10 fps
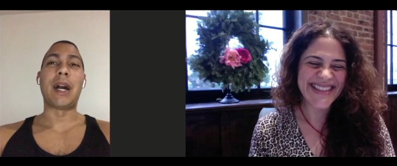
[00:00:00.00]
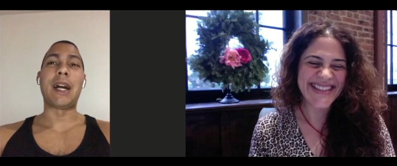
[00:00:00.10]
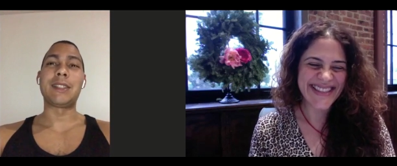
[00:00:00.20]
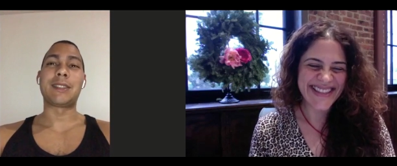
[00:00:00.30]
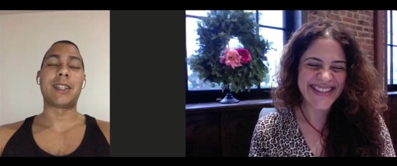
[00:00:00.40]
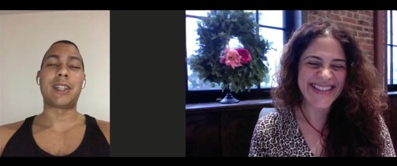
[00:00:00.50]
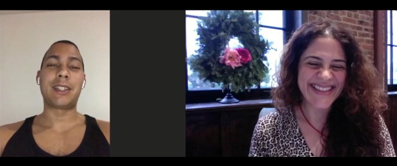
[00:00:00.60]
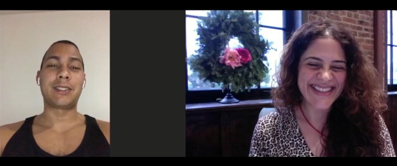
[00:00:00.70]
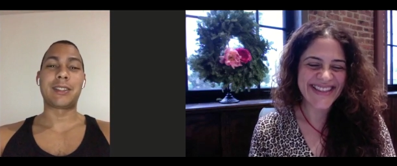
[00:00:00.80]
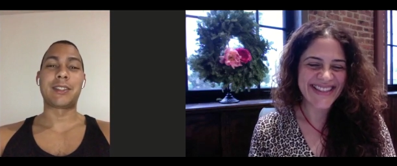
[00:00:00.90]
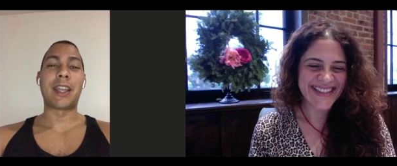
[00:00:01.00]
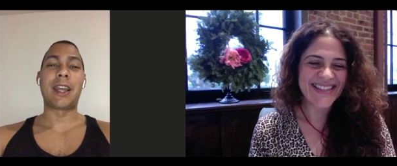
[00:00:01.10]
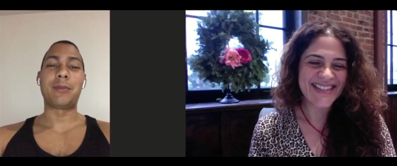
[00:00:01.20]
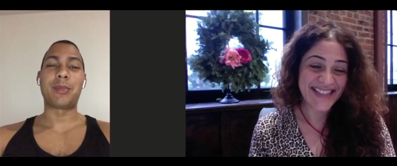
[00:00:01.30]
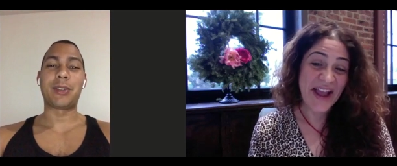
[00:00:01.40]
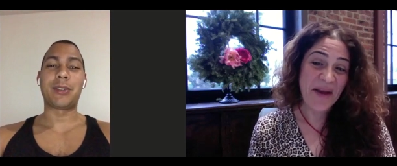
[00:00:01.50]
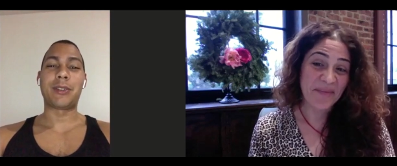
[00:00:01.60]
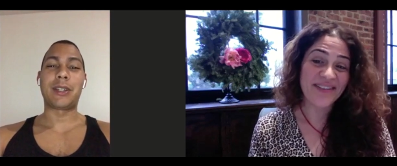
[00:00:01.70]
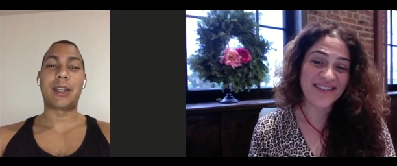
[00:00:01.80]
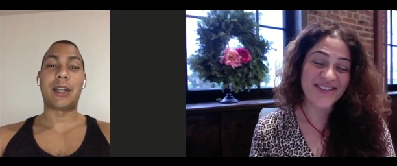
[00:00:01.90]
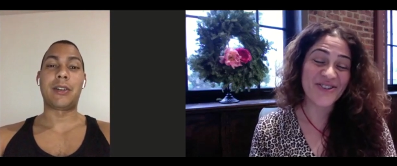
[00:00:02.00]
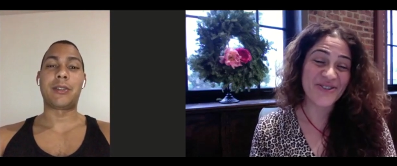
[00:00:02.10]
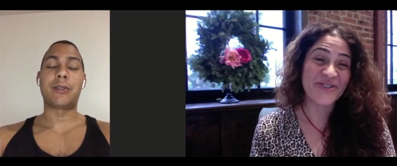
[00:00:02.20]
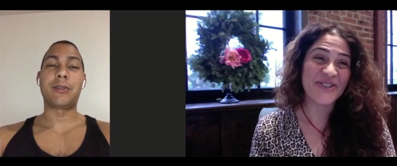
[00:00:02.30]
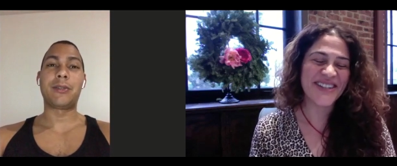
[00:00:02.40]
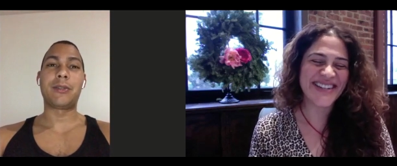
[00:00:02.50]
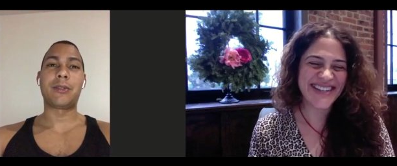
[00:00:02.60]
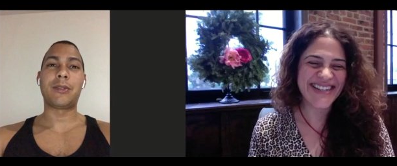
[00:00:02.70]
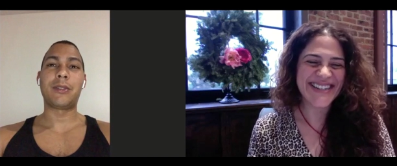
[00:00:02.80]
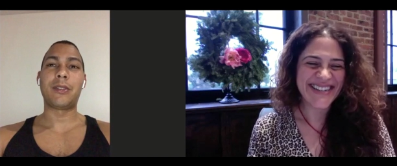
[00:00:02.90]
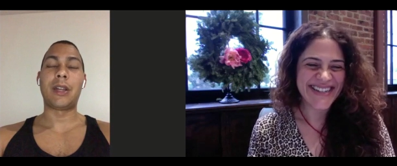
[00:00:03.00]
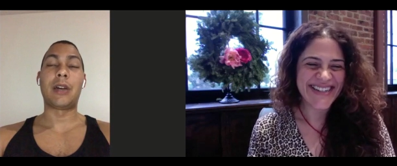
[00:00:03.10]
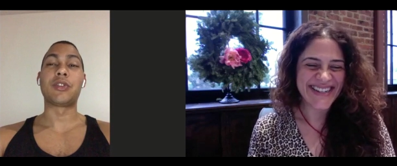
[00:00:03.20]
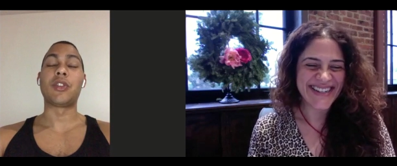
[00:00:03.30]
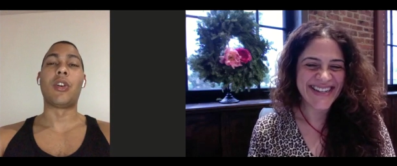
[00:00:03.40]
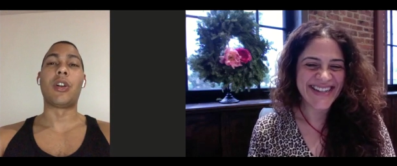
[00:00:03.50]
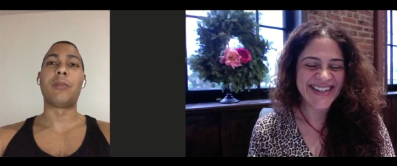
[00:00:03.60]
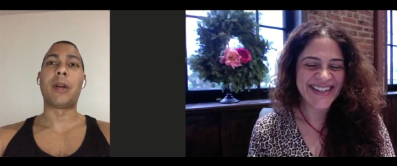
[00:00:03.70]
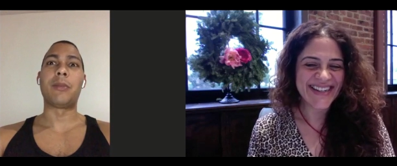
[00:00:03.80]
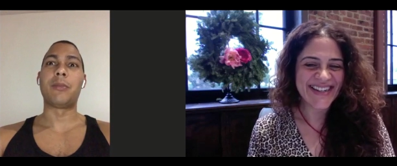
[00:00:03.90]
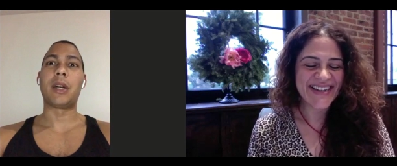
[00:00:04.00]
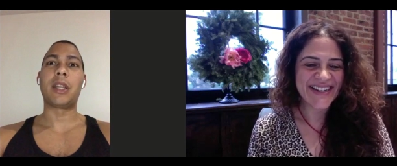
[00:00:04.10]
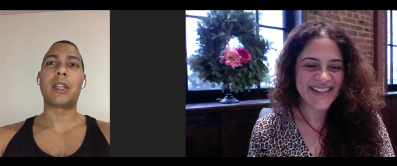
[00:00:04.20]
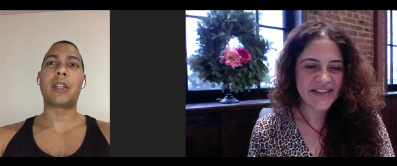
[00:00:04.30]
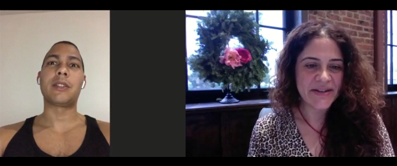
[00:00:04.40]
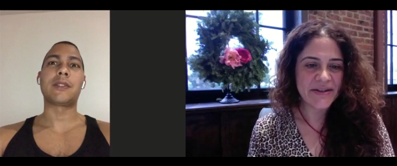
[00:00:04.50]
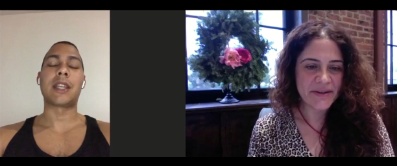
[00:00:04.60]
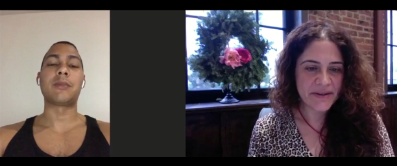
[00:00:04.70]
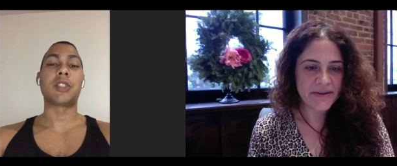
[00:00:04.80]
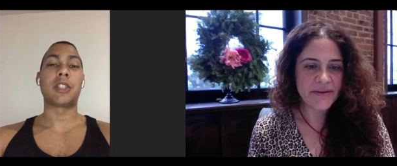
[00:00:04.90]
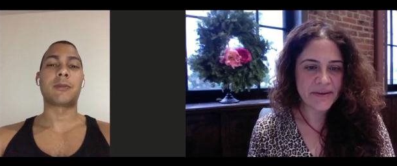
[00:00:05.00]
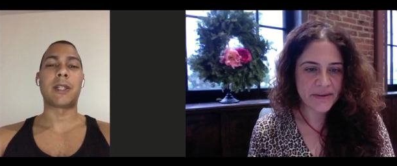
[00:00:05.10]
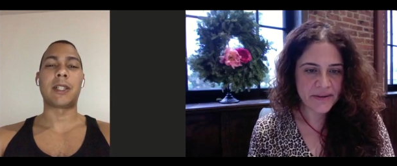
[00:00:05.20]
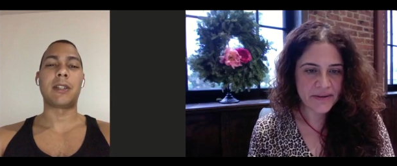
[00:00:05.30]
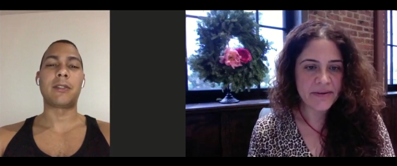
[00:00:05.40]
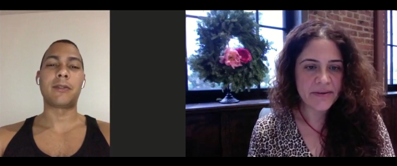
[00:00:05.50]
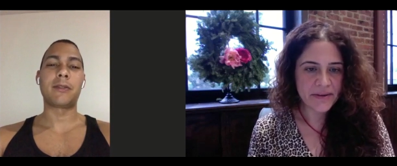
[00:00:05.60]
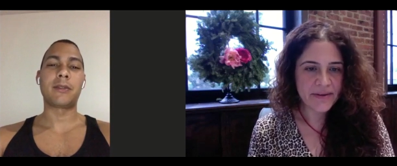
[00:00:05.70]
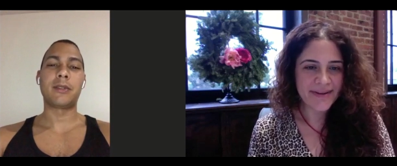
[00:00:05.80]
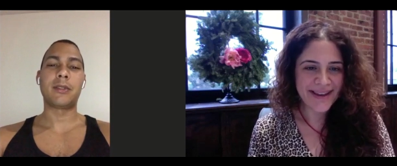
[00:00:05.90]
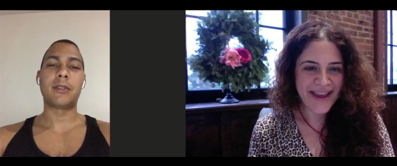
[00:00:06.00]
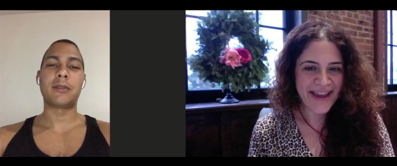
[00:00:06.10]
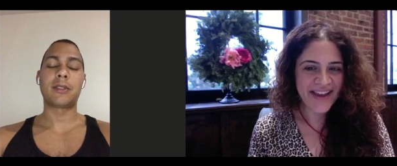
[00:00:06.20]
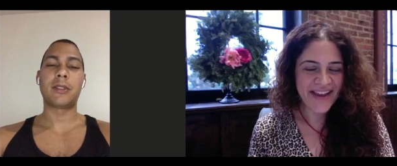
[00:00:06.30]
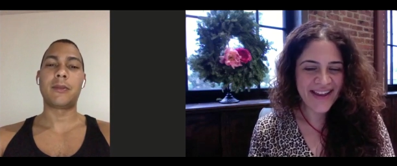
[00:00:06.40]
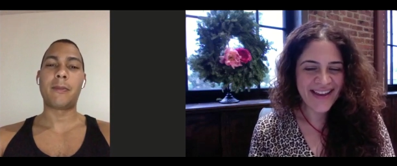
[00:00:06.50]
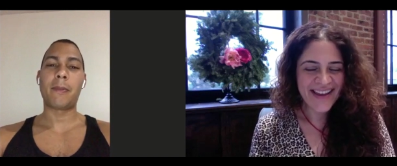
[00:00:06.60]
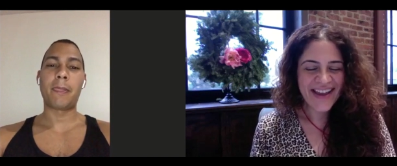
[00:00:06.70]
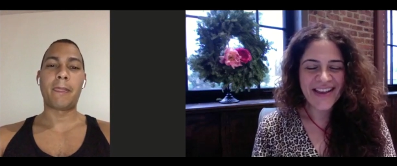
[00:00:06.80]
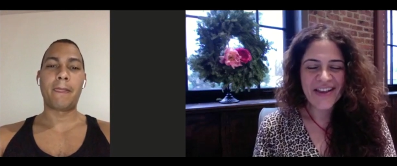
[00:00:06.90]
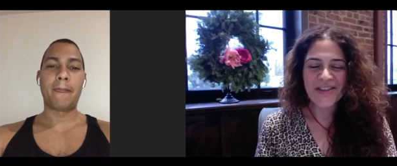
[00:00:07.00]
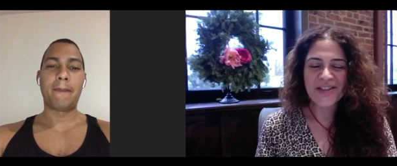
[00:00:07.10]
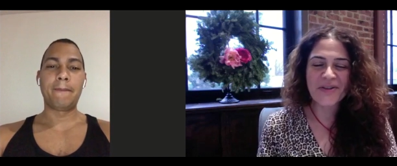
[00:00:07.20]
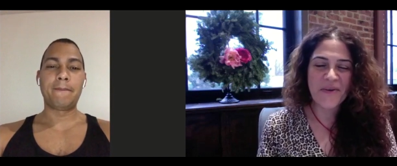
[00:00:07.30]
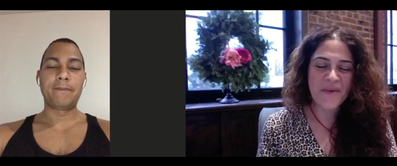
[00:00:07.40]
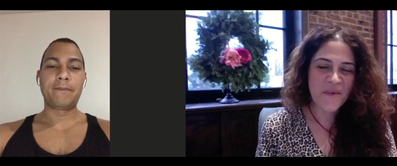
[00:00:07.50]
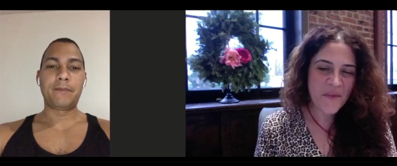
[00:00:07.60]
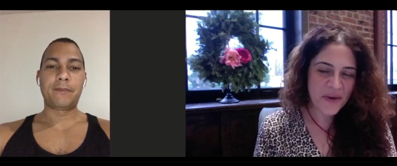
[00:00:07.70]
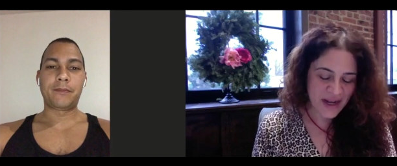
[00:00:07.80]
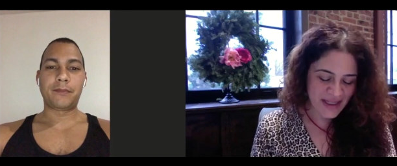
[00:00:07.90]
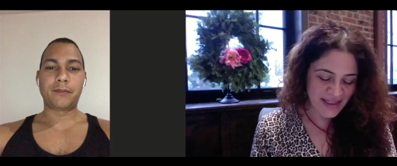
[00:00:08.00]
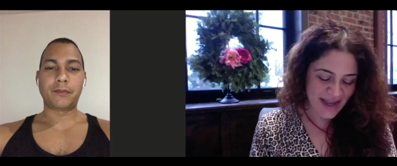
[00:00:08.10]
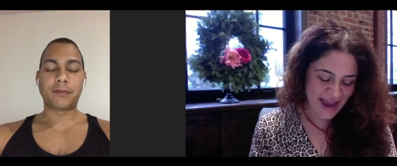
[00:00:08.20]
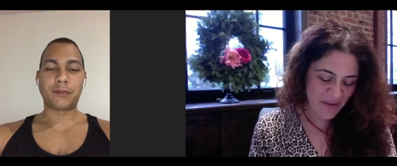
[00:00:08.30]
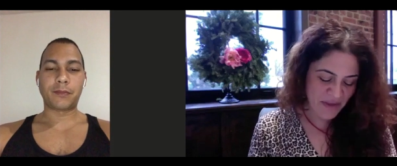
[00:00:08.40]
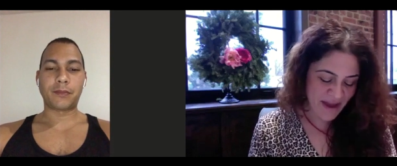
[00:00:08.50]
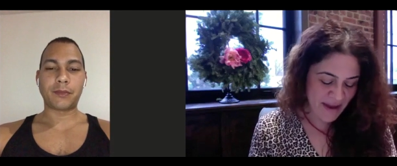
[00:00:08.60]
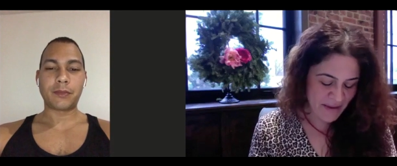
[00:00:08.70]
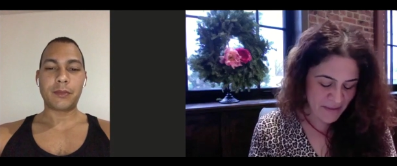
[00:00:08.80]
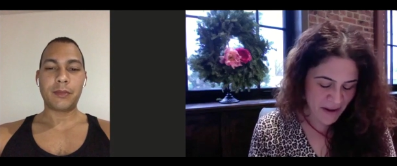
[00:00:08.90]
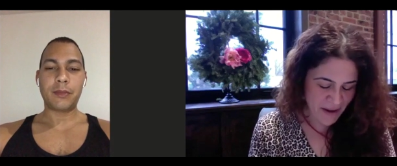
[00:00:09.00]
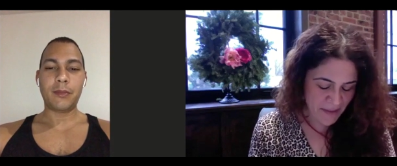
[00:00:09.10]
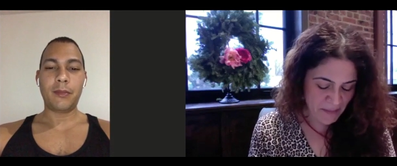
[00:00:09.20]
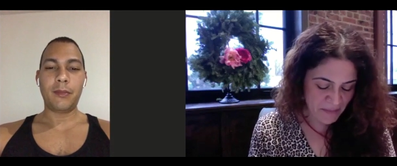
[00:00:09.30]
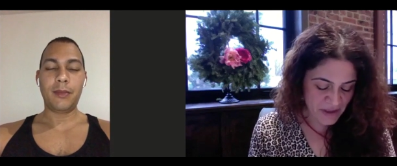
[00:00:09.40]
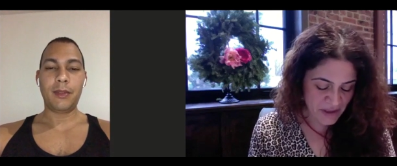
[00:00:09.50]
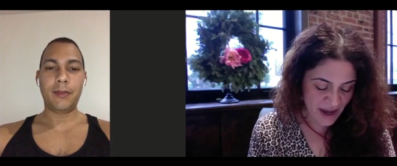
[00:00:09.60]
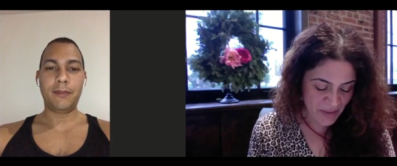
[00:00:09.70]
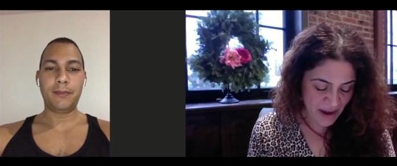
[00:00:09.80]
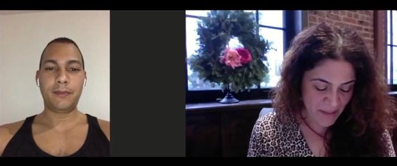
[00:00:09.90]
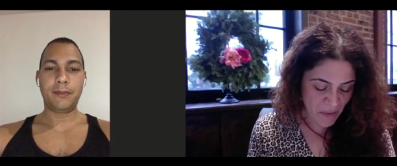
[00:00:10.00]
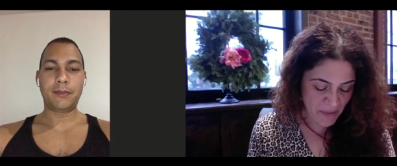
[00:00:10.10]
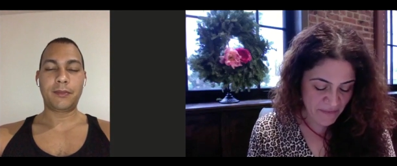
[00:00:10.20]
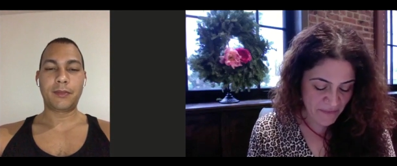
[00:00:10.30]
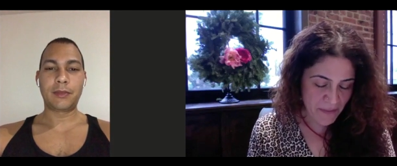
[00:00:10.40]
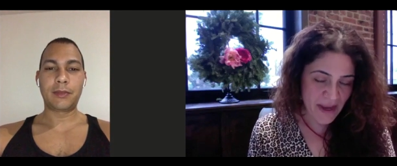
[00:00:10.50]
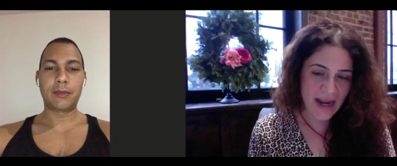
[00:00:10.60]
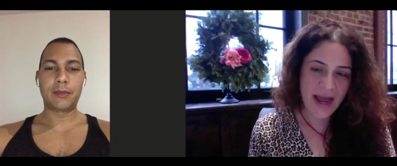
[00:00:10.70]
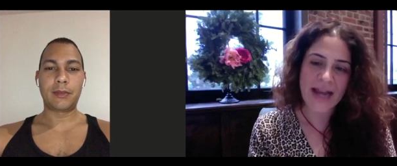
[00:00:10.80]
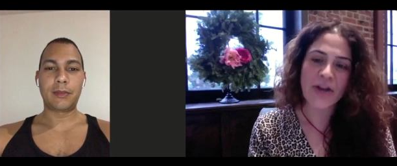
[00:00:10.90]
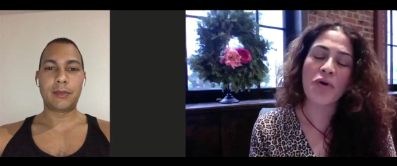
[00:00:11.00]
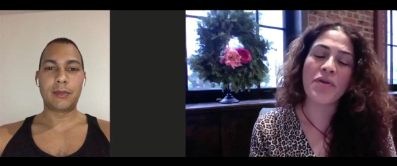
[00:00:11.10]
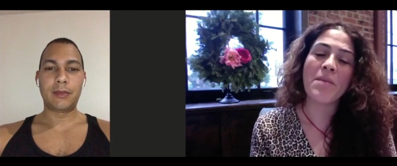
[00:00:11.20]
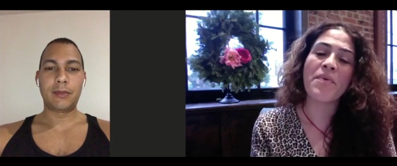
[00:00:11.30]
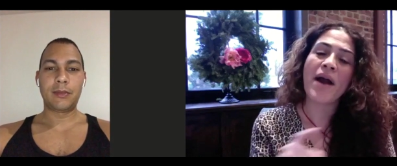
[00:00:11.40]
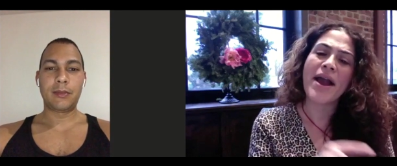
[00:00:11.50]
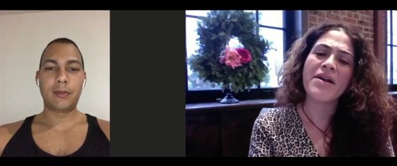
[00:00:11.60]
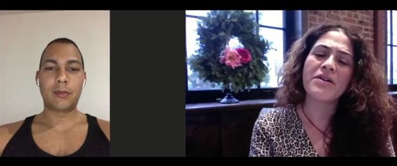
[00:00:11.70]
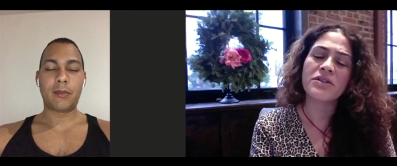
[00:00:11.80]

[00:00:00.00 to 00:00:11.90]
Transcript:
Speaker 1: buy today is a stamp. You know, and how I was all about money and a stamp changed my life.
Speaker 2: Yeah. So. so staying with that, um, staying with that moment for a minute. I know that prior